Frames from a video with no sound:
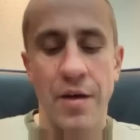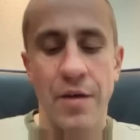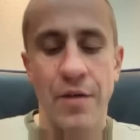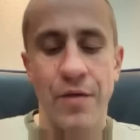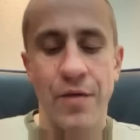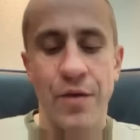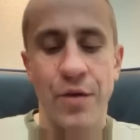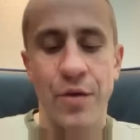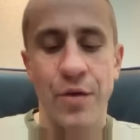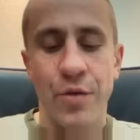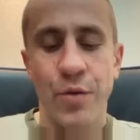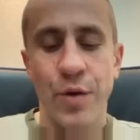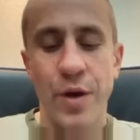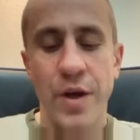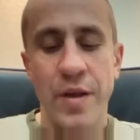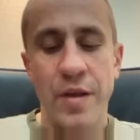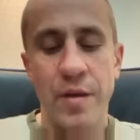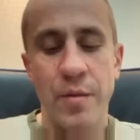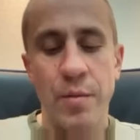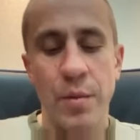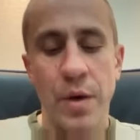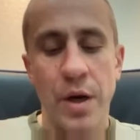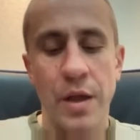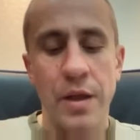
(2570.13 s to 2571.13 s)
for
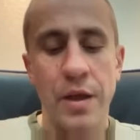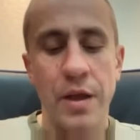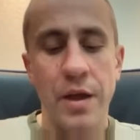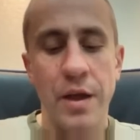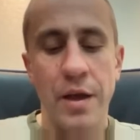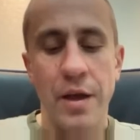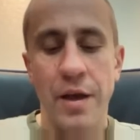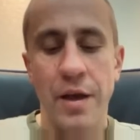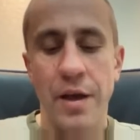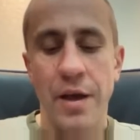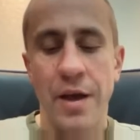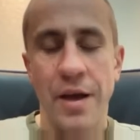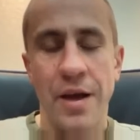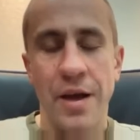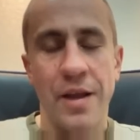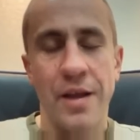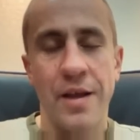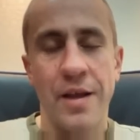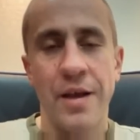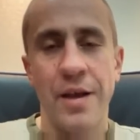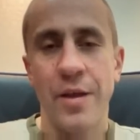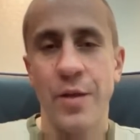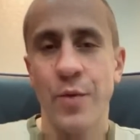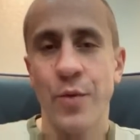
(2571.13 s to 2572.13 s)
crazy money,
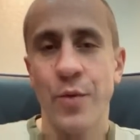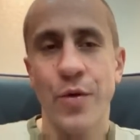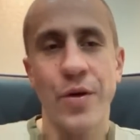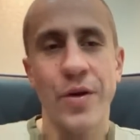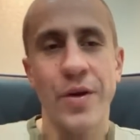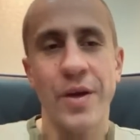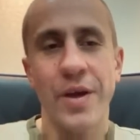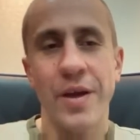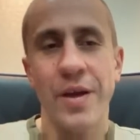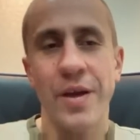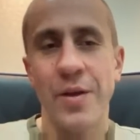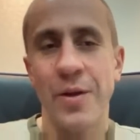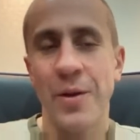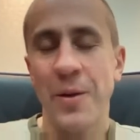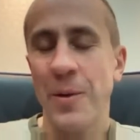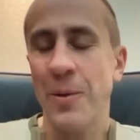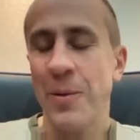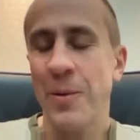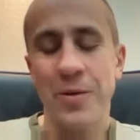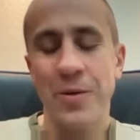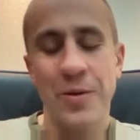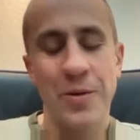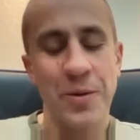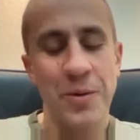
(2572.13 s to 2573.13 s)
and it's working, you
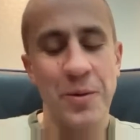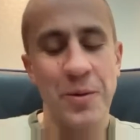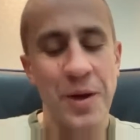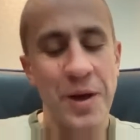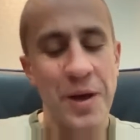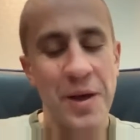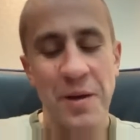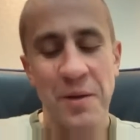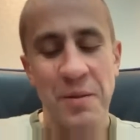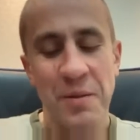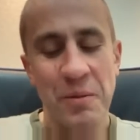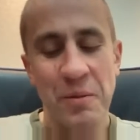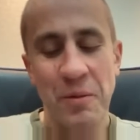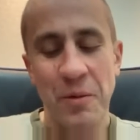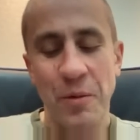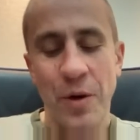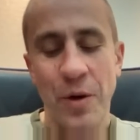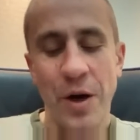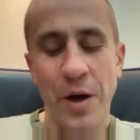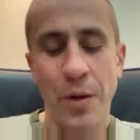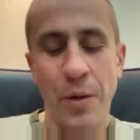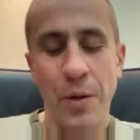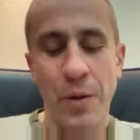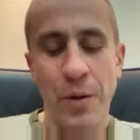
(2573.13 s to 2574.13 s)
know. So like,
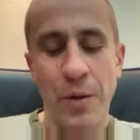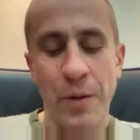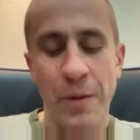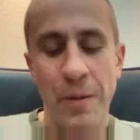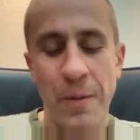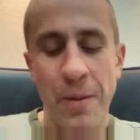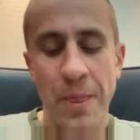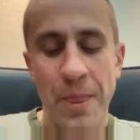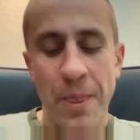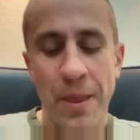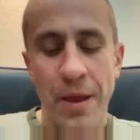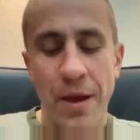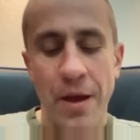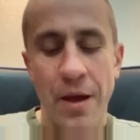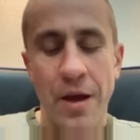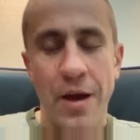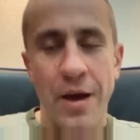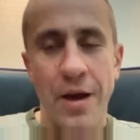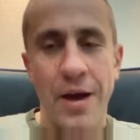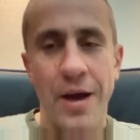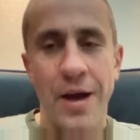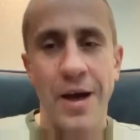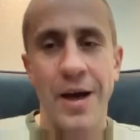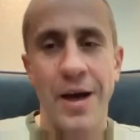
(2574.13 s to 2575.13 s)
wow.
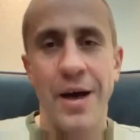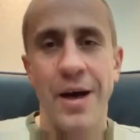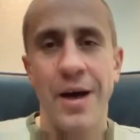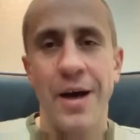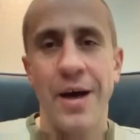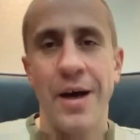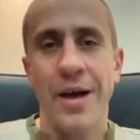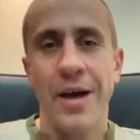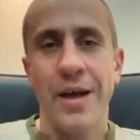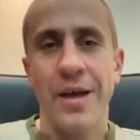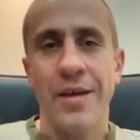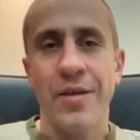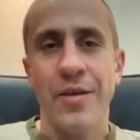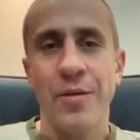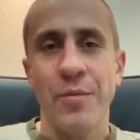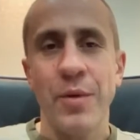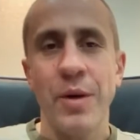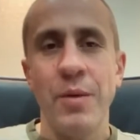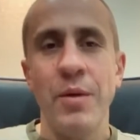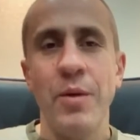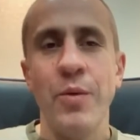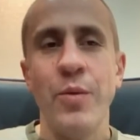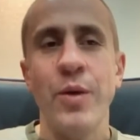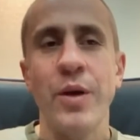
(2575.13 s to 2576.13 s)
So
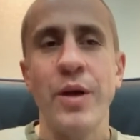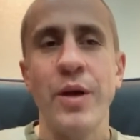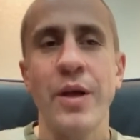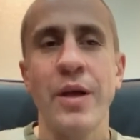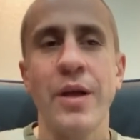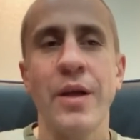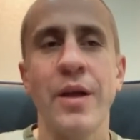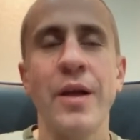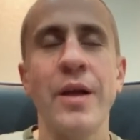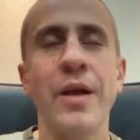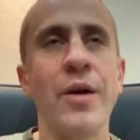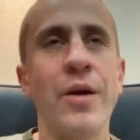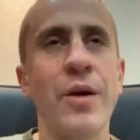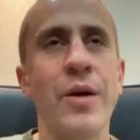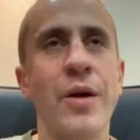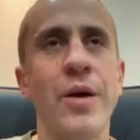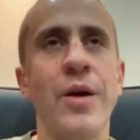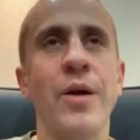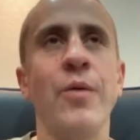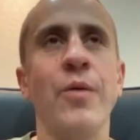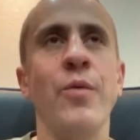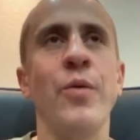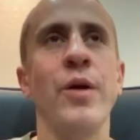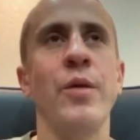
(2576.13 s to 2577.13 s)
maybe we
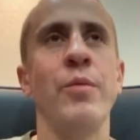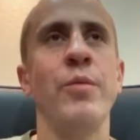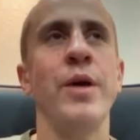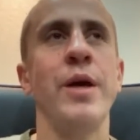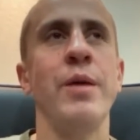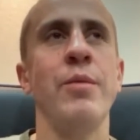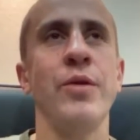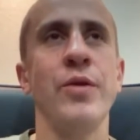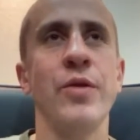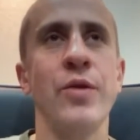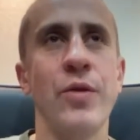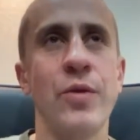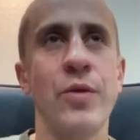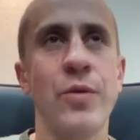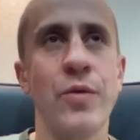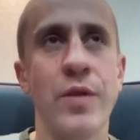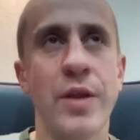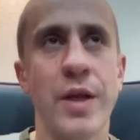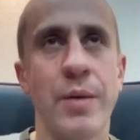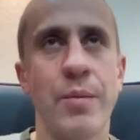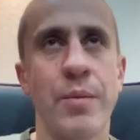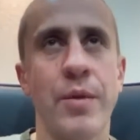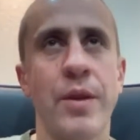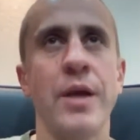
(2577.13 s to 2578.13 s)
will be able to do
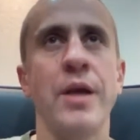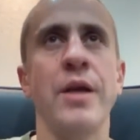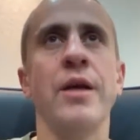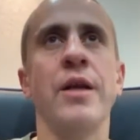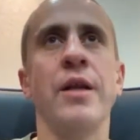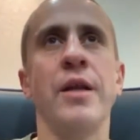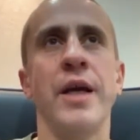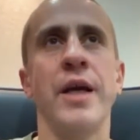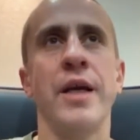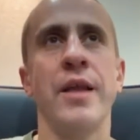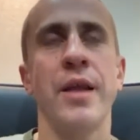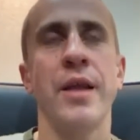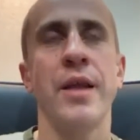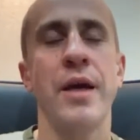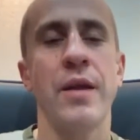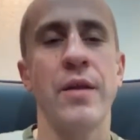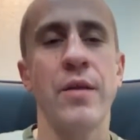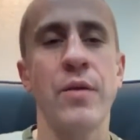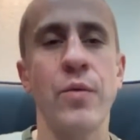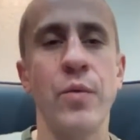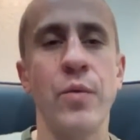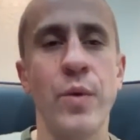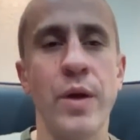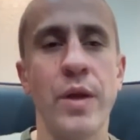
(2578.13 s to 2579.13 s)
something like
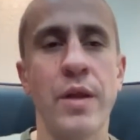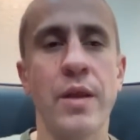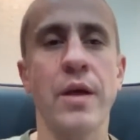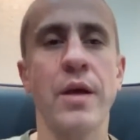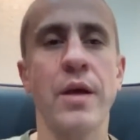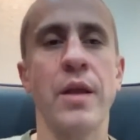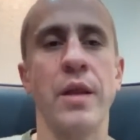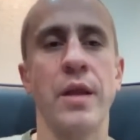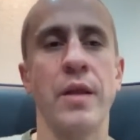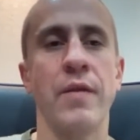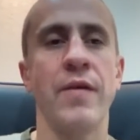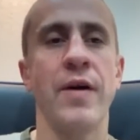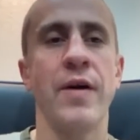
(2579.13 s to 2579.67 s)
that with the